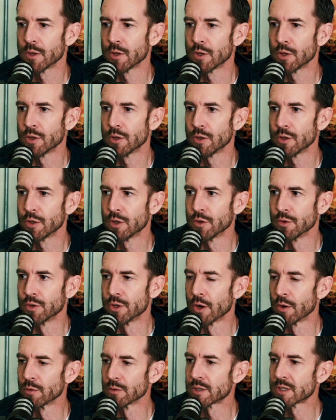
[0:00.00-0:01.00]
you
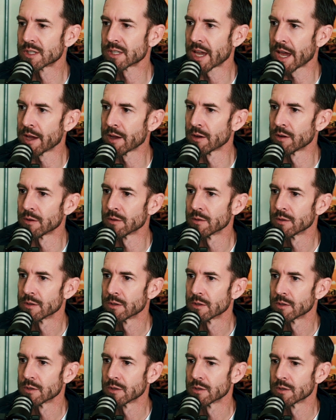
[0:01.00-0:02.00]
don't scale
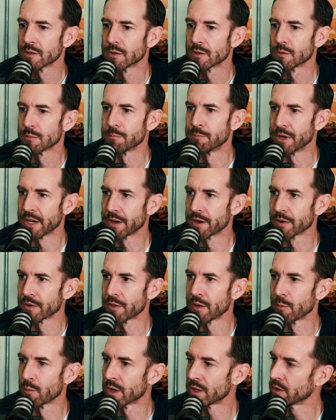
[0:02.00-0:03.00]
bigger
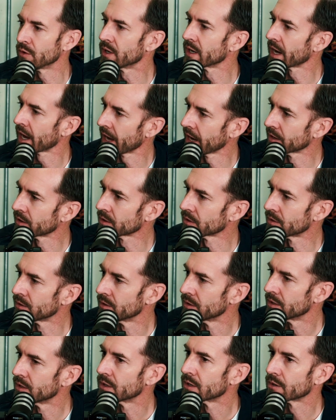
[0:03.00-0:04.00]
than what you can
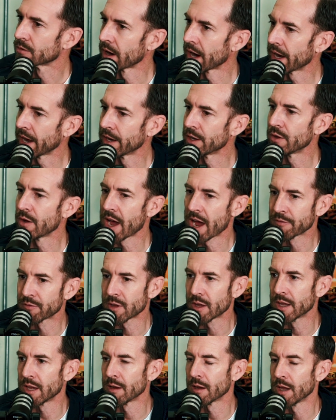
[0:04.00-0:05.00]
handle. right? And you have
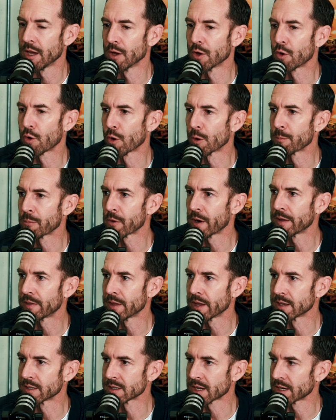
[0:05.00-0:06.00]
to incorporate
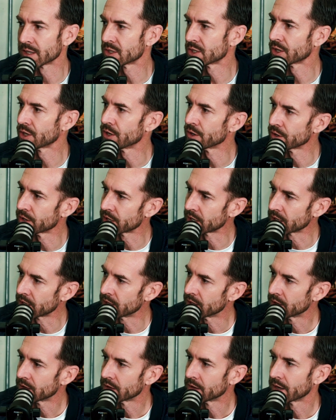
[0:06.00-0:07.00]
things like
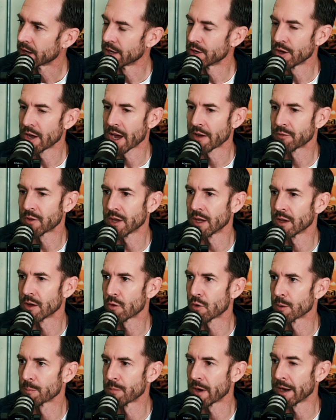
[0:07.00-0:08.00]
security, and you have to
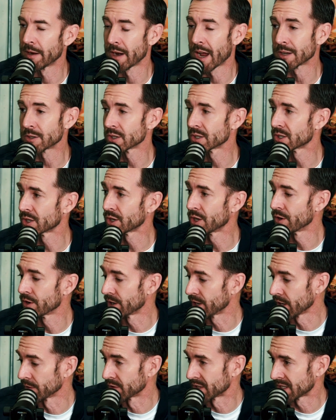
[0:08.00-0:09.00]
incorporate, and not just
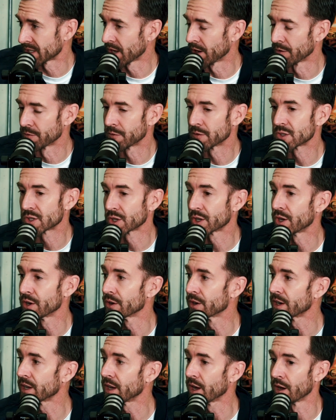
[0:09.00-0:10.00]
security of self,
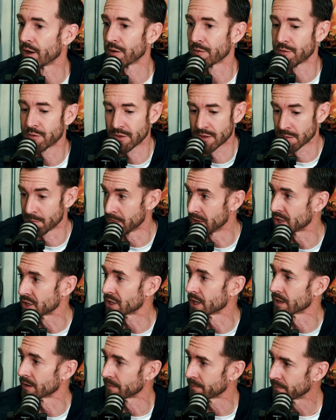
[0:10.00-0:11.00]
security of the
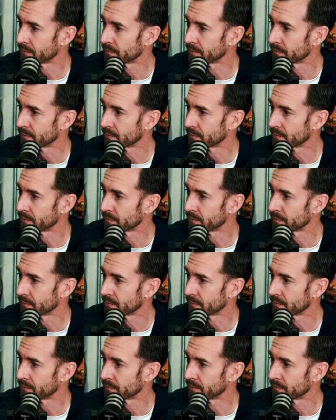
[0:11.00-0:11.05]
mission.